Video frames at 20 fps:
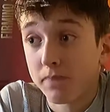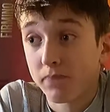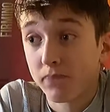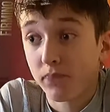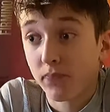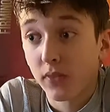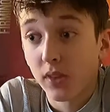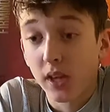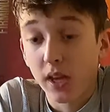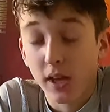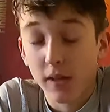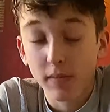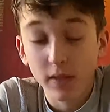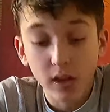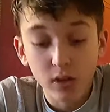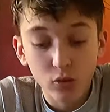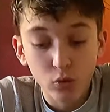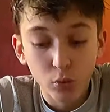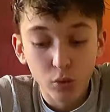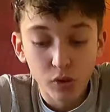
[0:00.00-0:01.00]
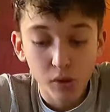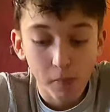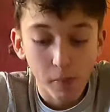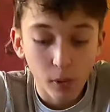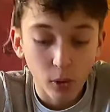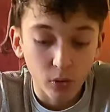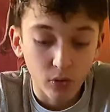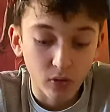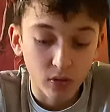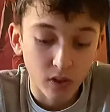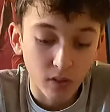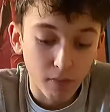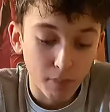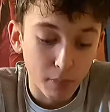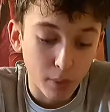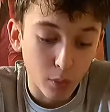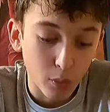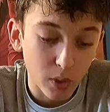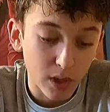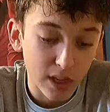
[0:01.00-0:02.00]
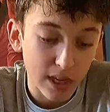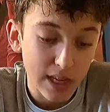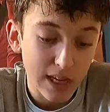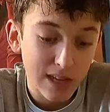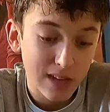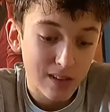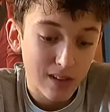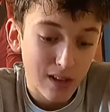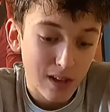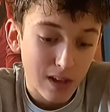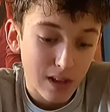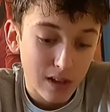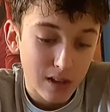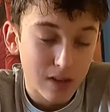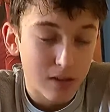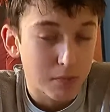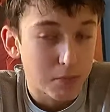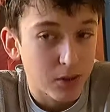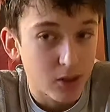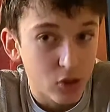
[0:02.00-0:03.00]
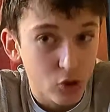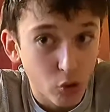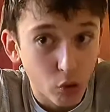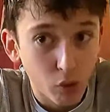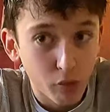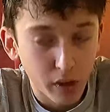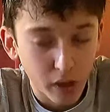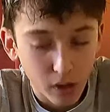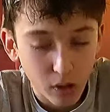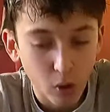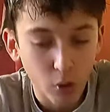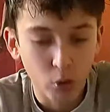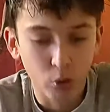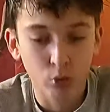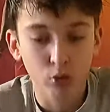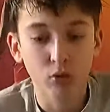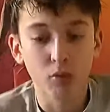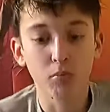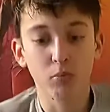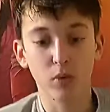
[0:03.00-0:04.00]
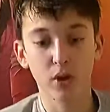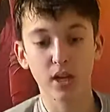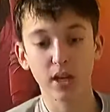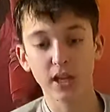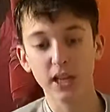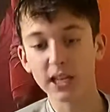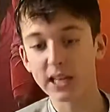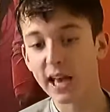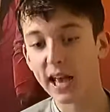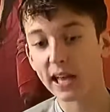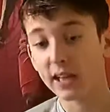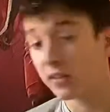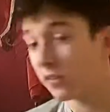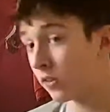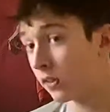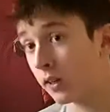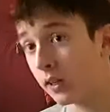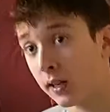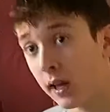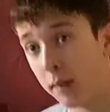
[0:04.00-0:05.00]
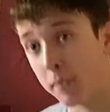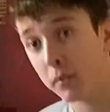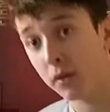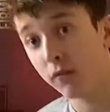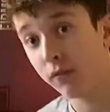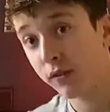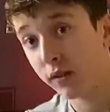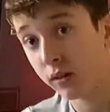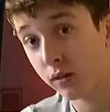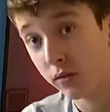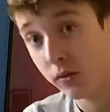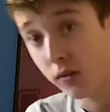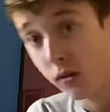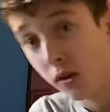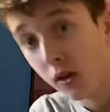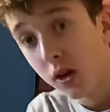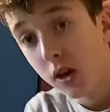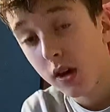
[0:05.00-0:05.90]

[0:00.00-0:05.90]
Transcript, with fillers: yeah, that's always a positive, but we need to be scoring goals, and we need Henderson in that midfield to